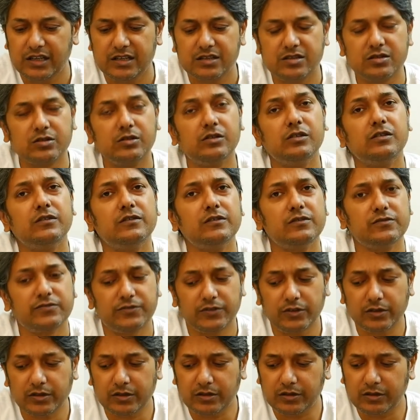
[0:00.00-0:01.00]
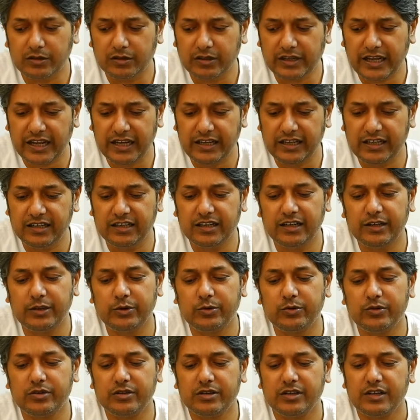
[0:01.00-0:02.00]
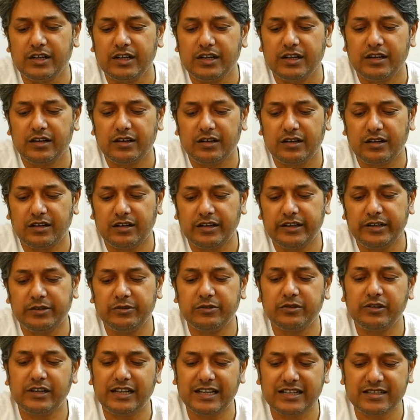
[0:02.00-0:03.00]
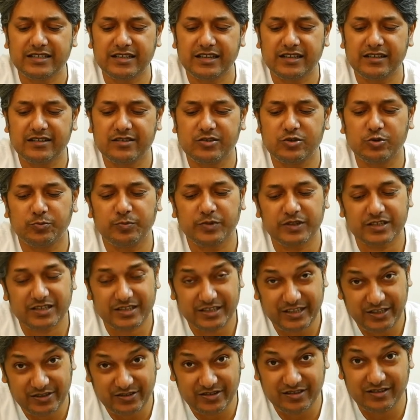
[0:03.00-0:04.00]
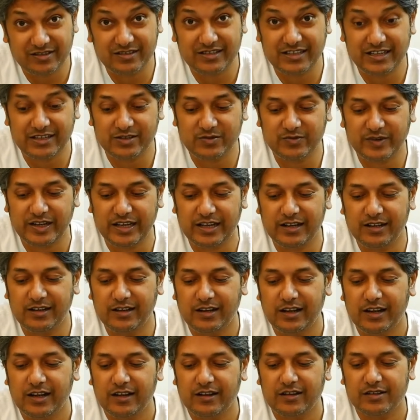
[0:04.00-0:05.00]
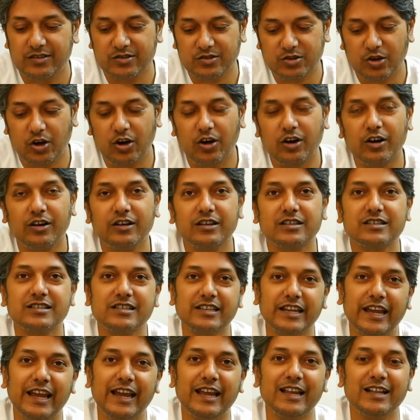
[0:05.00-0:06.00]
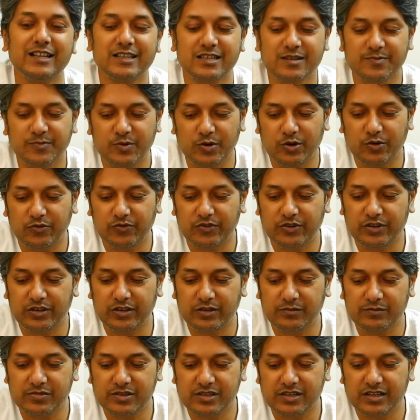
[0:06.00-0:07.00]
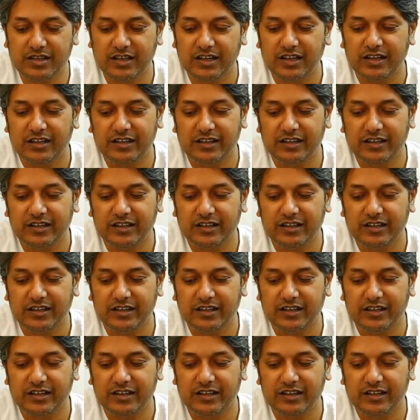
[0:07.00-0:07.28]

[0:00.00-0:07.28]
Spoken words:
So folklore can include legends, superstitions as well, songs, tales, proverbs,